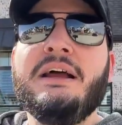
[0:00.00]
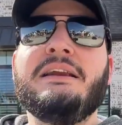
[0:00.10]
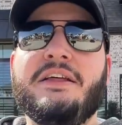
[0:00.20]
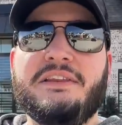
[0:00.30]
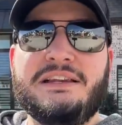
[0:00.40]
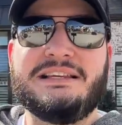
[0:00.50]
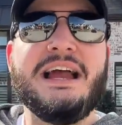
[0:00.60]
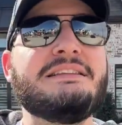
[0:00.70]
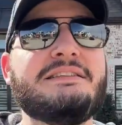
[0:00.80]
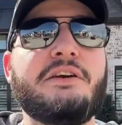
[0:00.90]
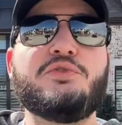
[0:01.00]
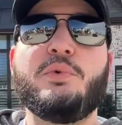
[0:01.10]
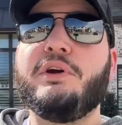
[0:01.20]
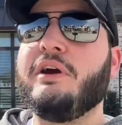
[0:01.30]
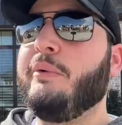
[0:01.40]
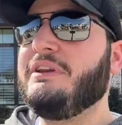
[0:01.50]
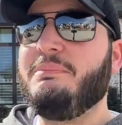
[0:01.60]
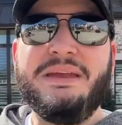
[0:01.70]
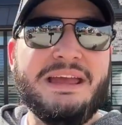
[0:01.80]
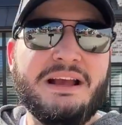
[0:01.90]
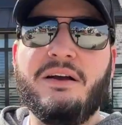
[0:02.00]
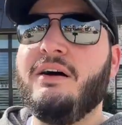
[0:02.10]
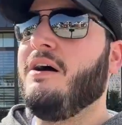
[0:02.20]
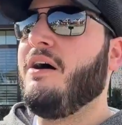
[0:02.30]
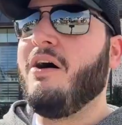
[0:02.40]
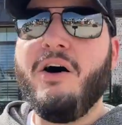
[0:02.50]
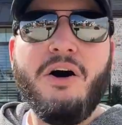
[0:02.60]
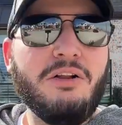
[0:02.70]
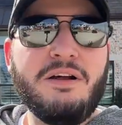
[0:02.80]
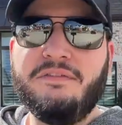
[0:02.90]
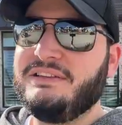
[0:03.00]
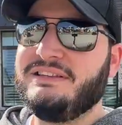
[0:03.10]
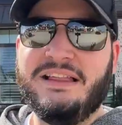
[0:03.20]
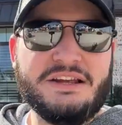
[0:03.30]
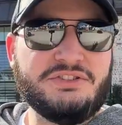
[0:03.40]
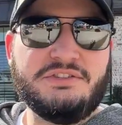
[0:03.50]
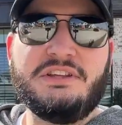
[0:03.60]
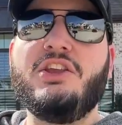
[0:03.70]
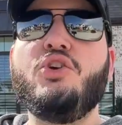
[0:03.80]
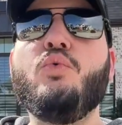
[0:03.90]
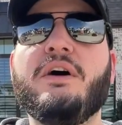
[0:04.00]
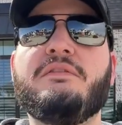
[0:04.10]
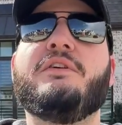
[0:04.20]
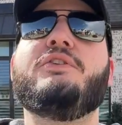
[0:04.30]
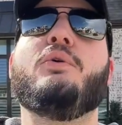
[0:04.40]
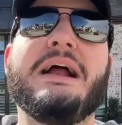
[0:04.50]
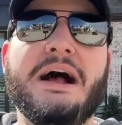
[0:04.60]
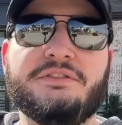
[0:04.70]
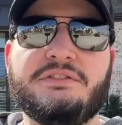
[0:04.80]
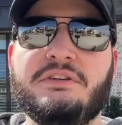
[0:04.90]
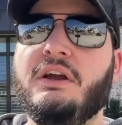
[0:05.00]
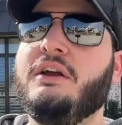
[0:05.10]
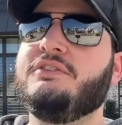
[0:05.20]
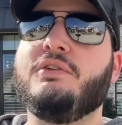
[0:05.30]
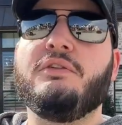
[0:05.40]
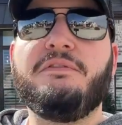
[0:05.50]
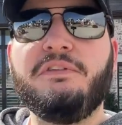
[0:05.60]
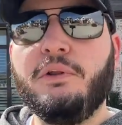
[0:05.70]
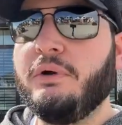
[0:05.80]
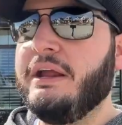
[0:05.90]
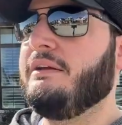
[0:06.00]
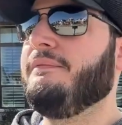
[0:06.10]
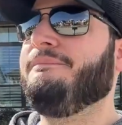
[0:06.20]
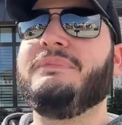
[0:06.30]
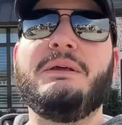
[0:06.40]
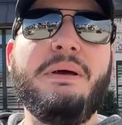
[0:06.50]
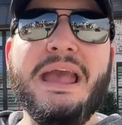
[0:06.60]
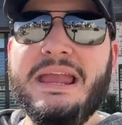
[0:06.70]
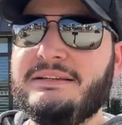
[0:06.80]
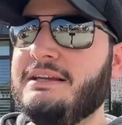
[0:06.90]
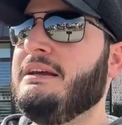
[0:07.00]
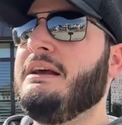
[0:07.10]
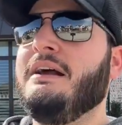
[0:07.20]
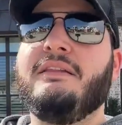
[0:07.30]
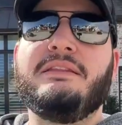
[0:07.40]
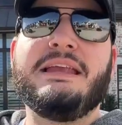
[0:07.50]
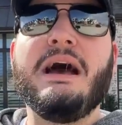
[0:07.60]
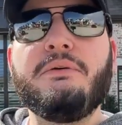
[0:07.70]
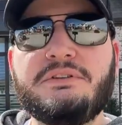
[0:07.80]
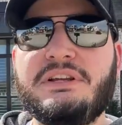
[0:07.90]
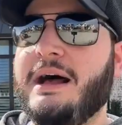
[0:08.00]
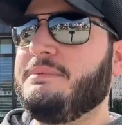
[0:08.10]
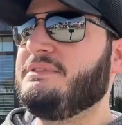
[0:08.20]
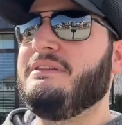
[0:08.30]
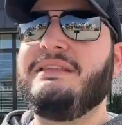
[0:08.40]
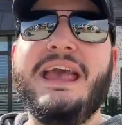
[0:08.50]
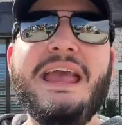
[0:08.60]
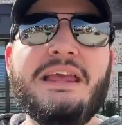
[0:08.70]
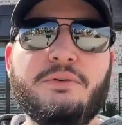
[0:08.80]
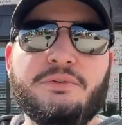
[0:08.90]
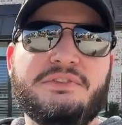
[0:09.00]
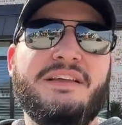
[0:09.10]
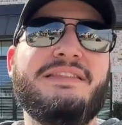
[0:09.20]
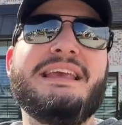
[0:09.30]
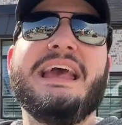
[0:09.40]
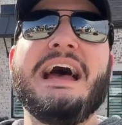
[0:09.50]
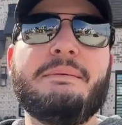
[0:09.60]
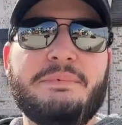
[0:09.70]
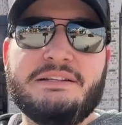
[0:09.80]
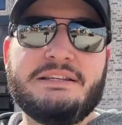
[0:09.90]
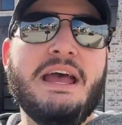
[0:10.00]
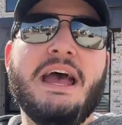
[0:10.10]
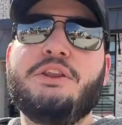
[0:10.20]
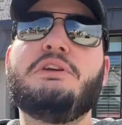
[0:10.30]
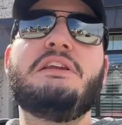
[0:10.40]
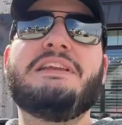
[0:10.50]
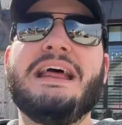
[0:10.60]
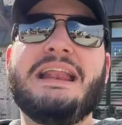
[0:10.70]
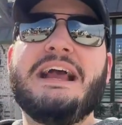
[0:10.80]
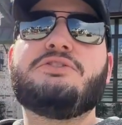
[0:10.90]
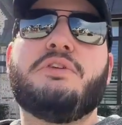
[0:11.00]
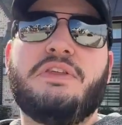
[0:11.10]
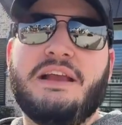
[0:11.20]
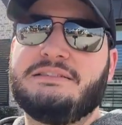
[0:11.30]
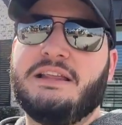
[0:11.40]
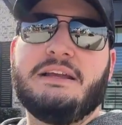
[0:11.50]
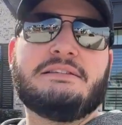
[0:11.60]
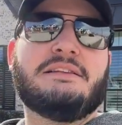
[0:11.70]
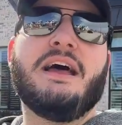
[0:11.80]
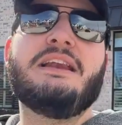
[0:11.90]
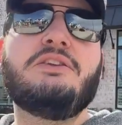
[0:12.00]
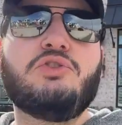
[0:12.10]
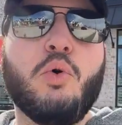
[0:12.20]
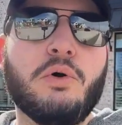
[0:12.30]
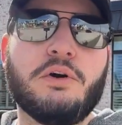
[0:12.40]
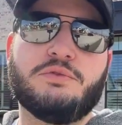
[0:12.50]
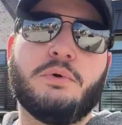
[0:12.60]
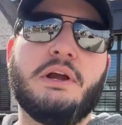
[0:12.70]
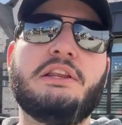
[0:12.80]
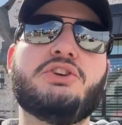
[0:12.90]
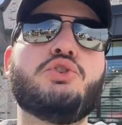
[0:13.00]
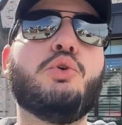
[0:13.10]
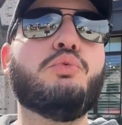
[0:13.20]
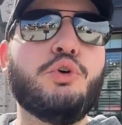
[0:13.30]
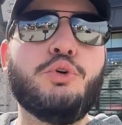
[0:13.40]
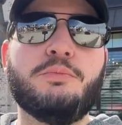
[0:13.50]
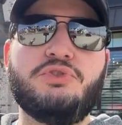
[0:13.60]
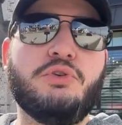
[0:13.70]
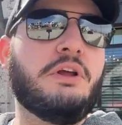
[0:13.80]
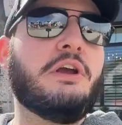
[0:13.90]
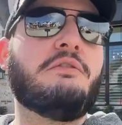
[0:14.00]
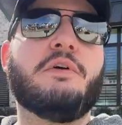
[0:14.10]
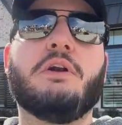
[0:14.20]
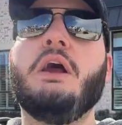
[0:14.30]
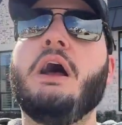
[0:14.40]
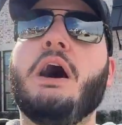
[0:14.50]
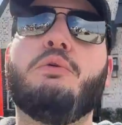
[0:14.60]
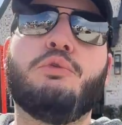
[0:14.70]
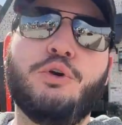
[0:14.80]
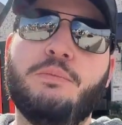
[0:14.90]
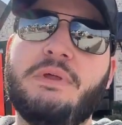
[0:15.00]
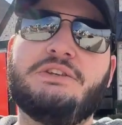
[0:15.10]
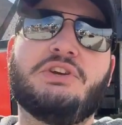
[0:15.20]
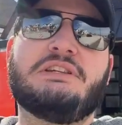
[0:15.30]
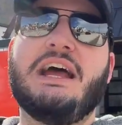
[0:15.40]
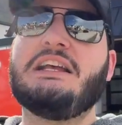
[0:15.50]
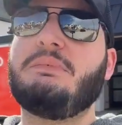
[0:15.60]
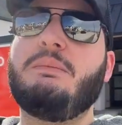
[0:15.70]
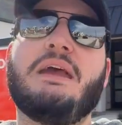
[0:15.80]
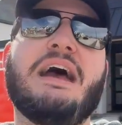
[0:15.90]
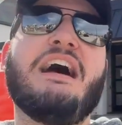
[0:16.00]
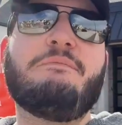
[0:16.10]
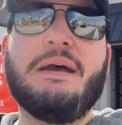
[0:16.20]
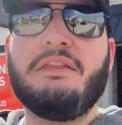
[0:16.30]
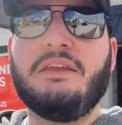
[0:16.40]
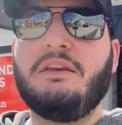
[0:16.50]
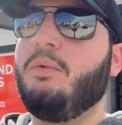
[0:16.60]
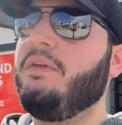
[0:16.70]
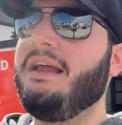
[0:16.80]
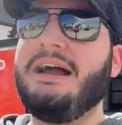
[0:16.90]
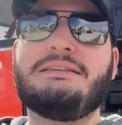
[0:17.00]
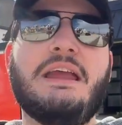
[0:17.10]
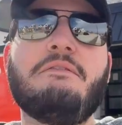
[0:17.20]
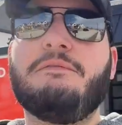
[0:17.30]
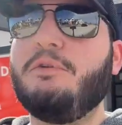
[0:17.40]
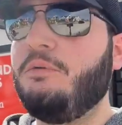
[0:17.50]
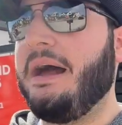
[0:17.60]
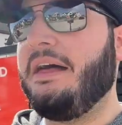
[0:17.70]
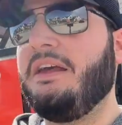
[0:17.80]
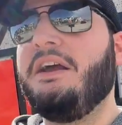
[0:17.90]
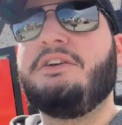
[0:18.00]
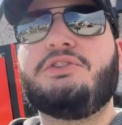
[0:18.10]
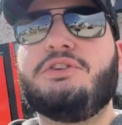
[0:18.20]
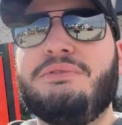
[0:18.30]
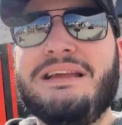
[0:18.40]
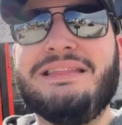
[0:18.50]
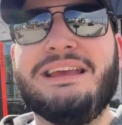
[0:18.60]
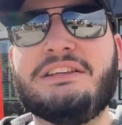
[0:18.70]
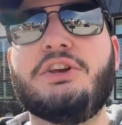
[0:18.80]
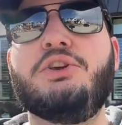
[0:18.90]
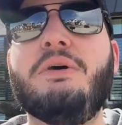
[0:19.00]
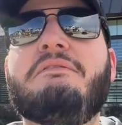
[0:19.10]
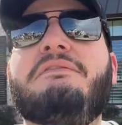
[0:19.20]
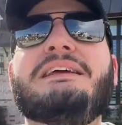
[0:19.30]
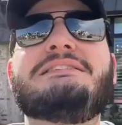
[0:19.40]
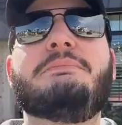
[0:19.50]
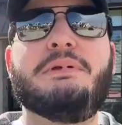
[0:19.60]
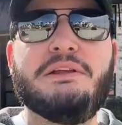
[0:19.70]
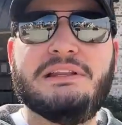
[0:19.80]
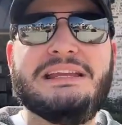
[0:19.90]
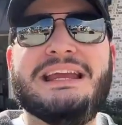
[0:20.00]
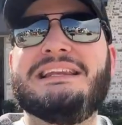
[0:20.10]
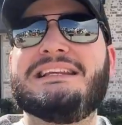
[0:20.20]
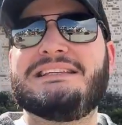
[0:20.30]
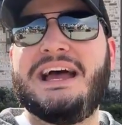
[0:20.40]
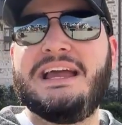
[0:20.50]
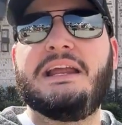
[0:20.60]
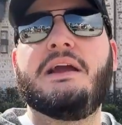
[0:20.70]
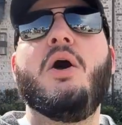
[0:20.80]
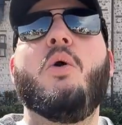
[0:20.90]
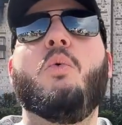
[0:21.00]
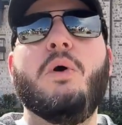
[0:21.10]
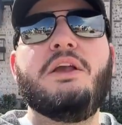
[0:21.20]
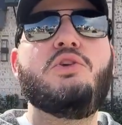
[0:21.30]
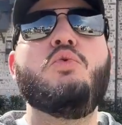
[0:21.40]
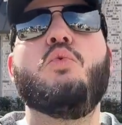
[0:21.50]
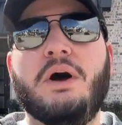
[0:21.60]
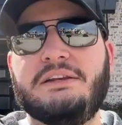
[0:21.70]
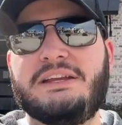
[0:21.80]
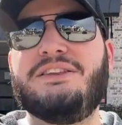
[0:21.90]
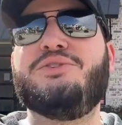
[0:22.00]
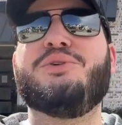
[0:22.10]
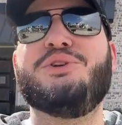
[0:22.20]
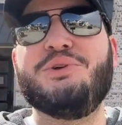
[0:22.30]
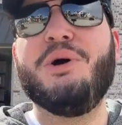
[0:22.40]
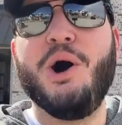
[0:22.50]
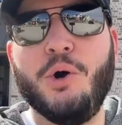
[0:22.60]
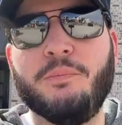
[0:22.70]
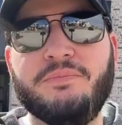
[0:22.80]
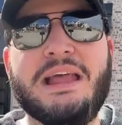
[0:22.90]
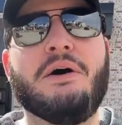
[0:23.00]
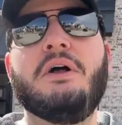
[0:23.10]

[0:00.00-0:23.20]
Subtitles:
Now, the design center is where you're going to pick all of the selections that you want for your house. So the flooring, the paint, the countertops, the handles, the cabinets, and you can even add extra things like sliding doors or additional rooms. You can convert a room that just has maybe a half bath into one that has a full bath. So the great thing is you have flexibility in deciding what you want in your new home. Now,